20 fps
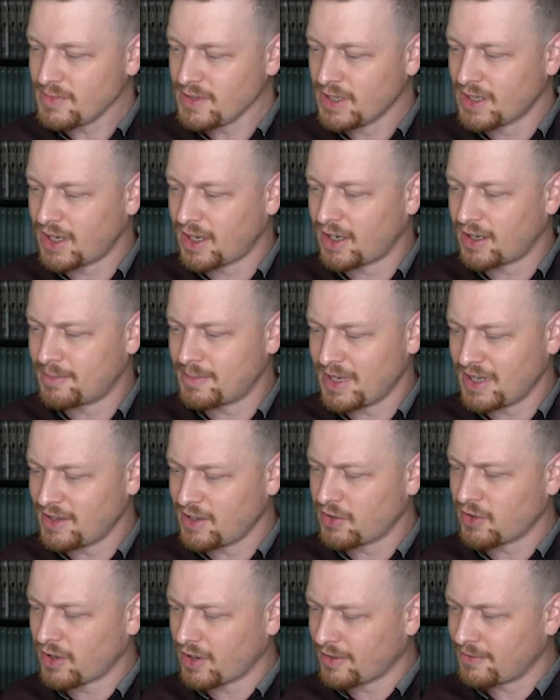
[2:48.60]
And
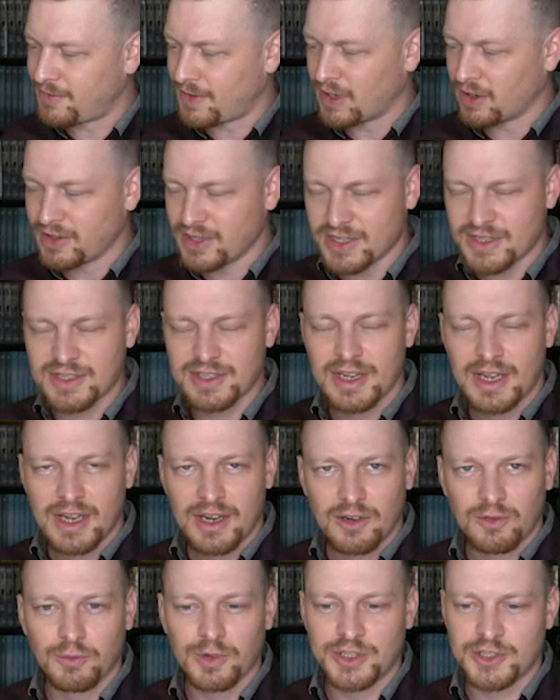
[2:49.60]
there are various
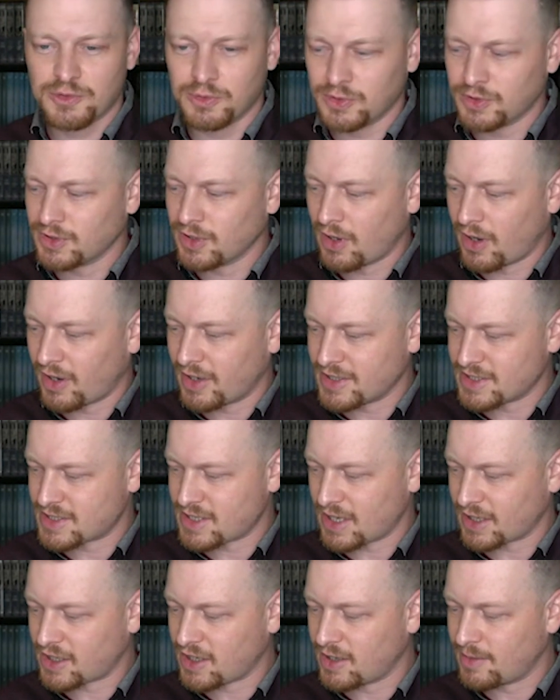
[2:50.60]
ritual laws
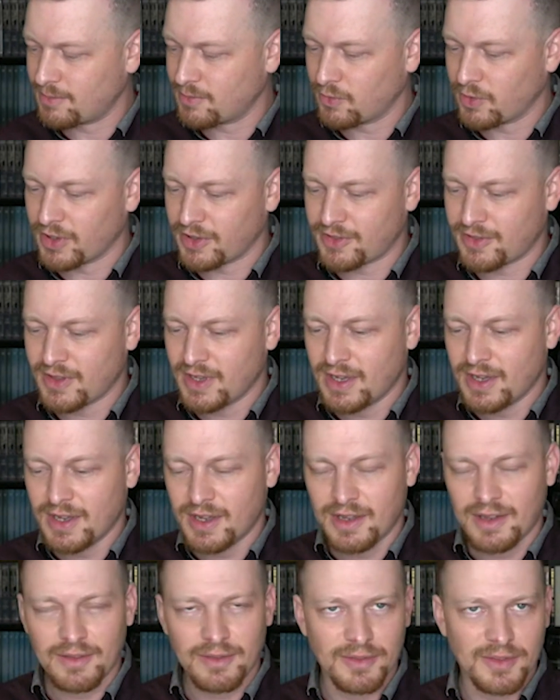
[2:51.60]
that come with
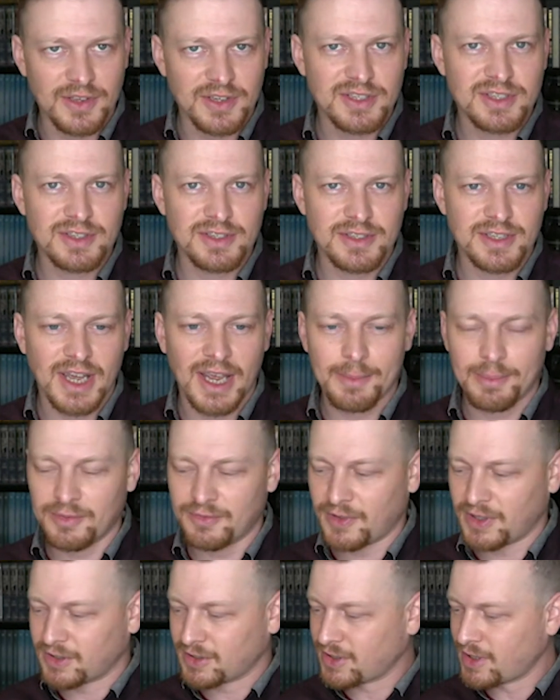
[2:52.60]
this type of
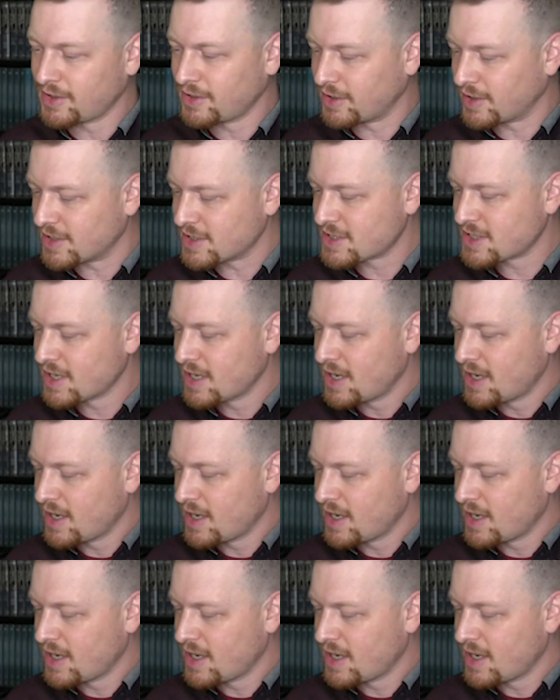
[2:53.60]
uncleanliness,